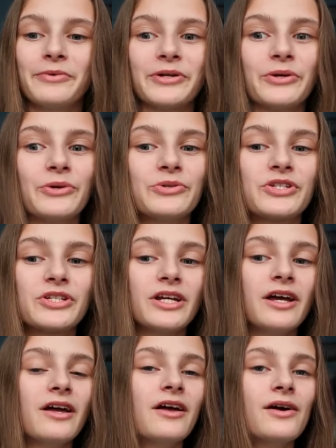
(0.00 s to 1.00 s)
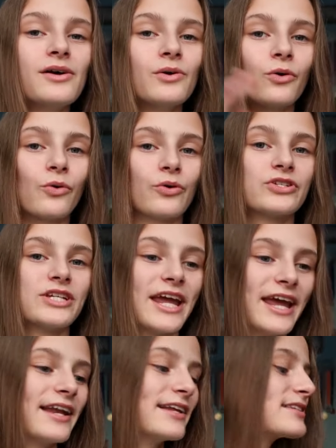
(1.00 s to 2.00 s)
what coach or chant